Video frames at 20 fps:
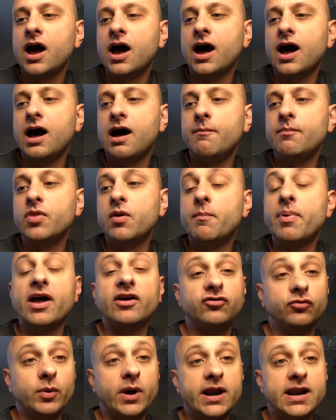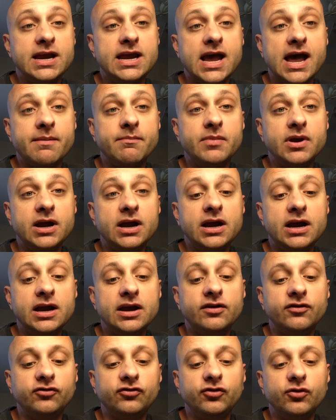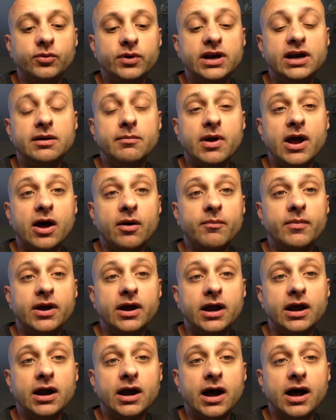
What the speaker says: The best way to get me is to email me,